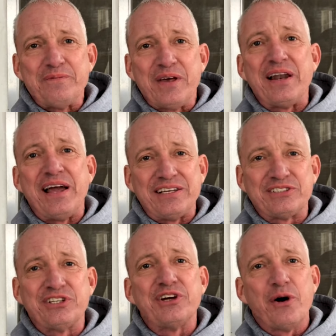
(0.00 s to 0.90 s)
And I
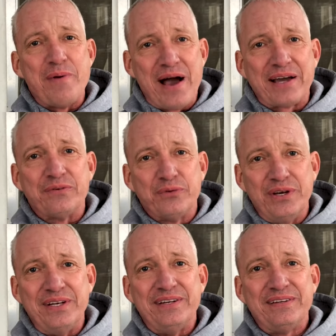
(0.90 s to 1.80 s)
ask you to go back and
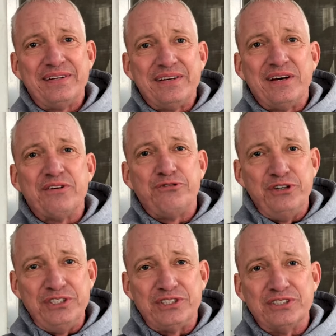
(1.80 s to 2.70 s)
read
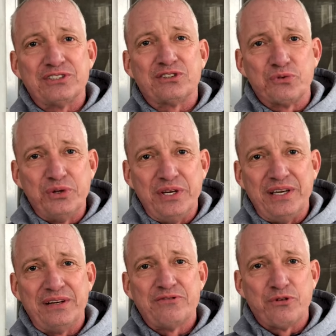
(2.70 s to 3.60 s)
Ephesians
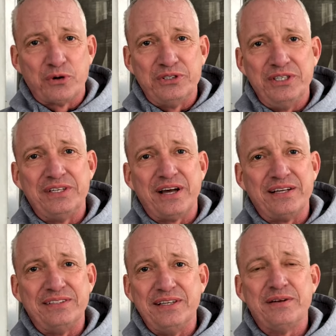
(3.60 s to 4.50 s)
3, 14 and
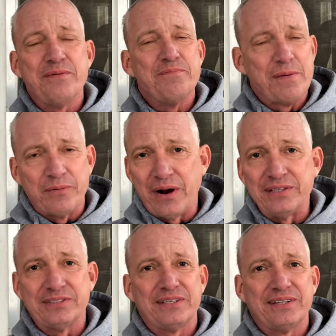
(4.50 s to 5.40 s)
19.
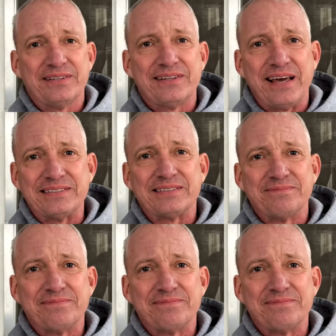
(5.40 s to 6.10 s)
Memorize it. Thanks.